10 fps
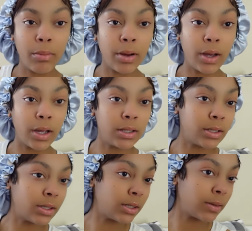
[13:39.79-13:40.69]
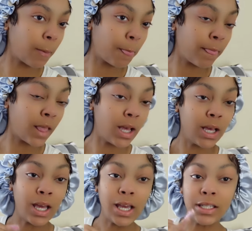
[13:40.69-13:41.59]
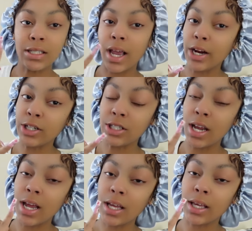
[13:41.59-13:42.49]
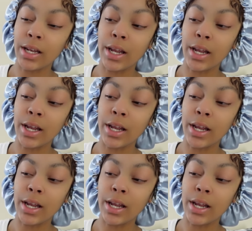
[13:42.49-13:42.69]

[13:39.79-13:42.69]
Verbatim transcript: But it's hair check,